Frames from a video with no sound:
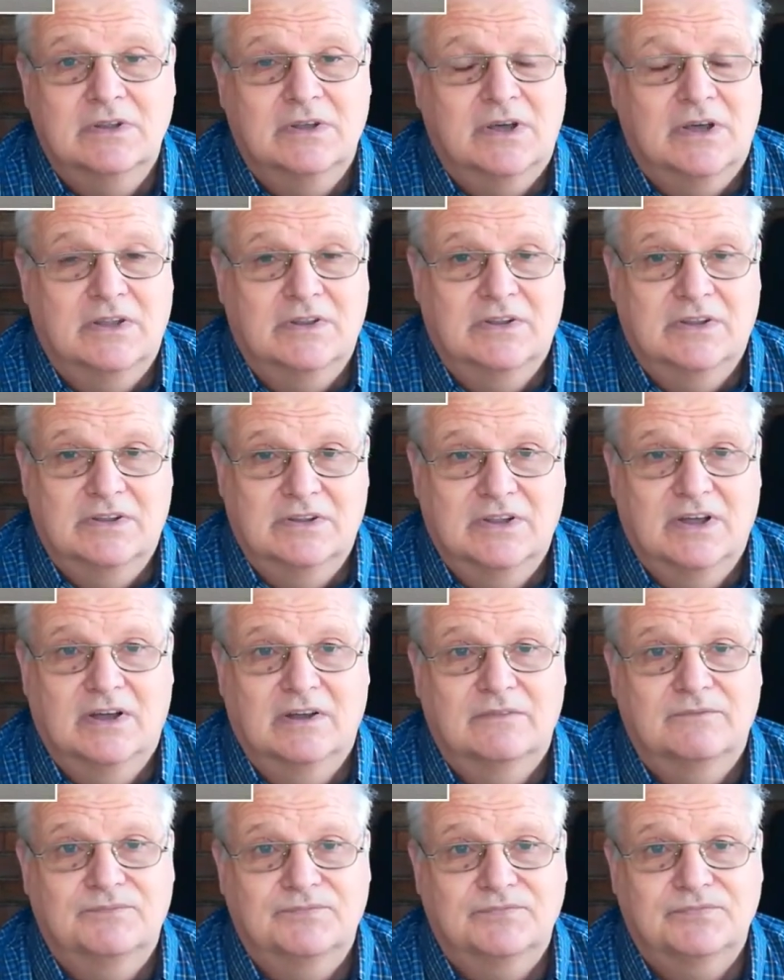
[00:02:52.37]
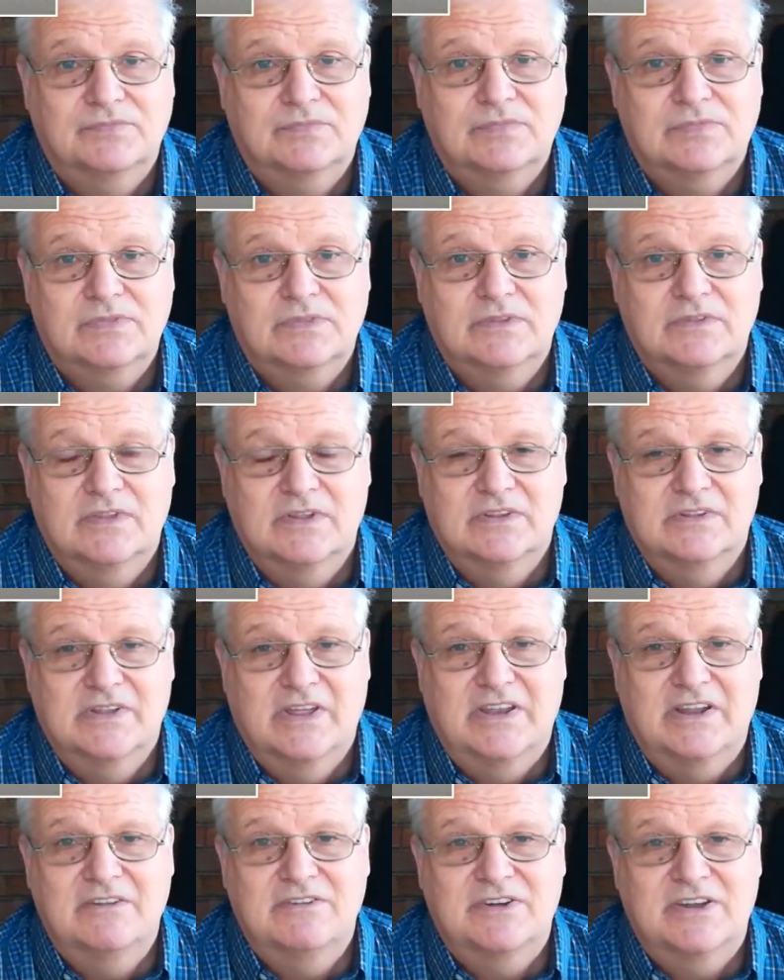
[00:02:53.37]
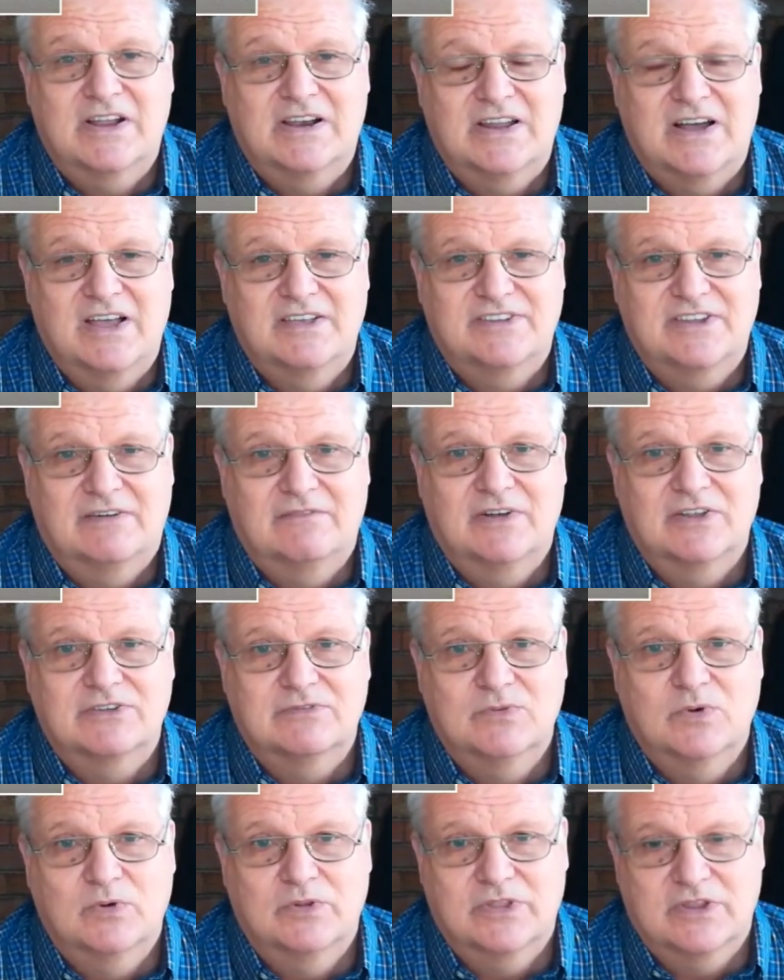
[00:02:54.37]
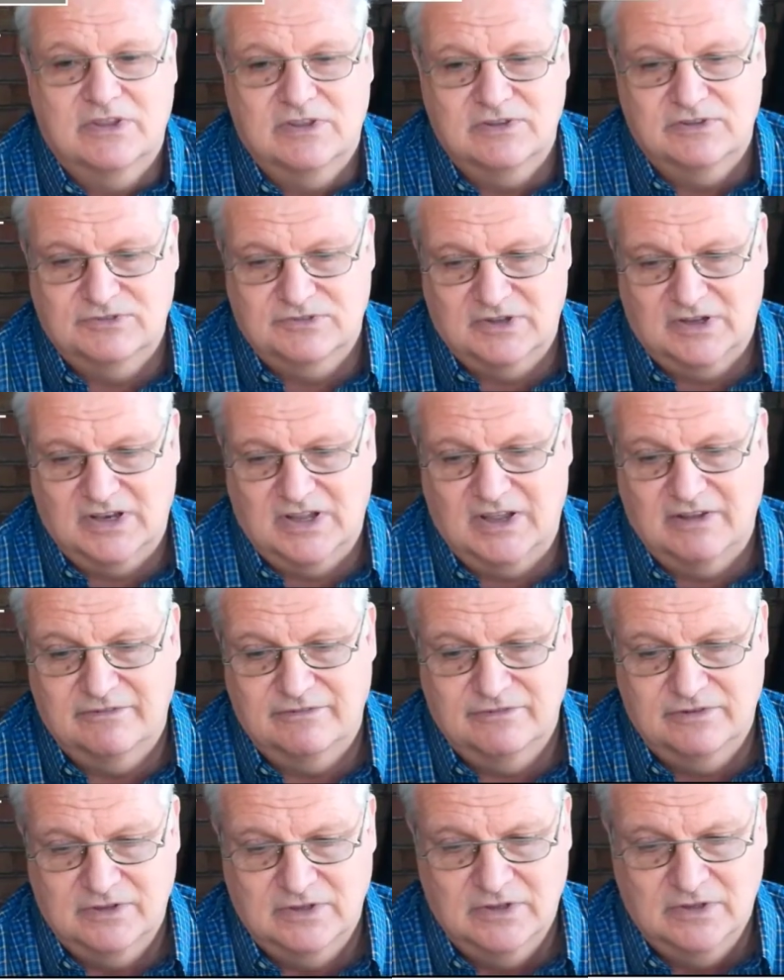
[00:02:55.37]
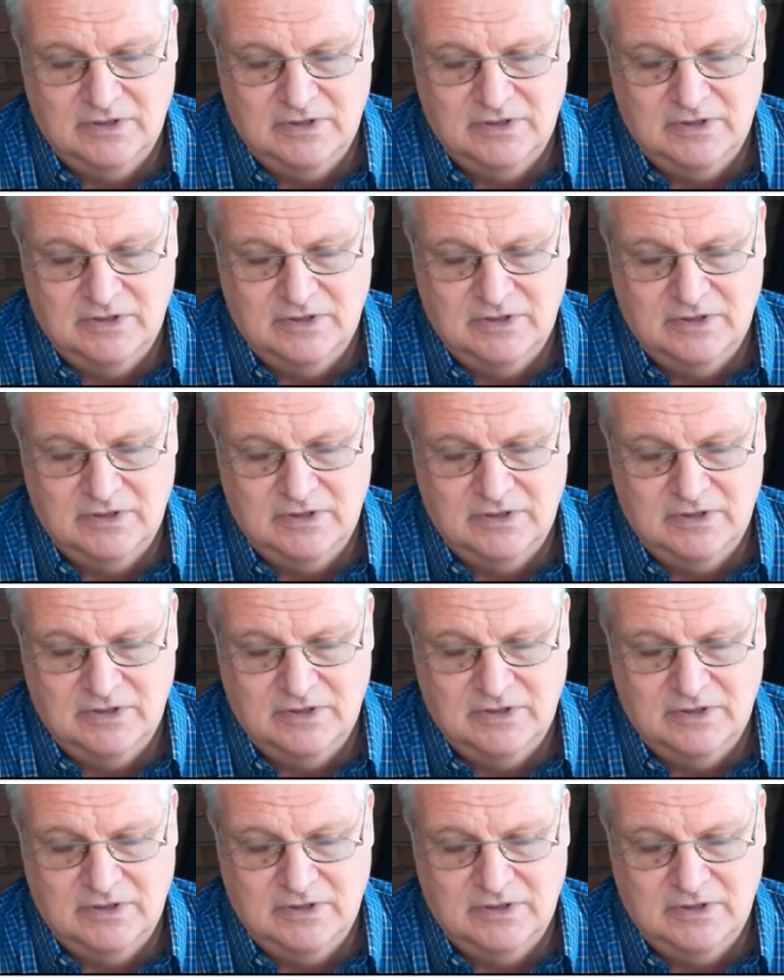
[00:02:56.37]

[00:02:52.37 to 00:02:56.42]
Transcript: And then they don't realize how much more there is to life.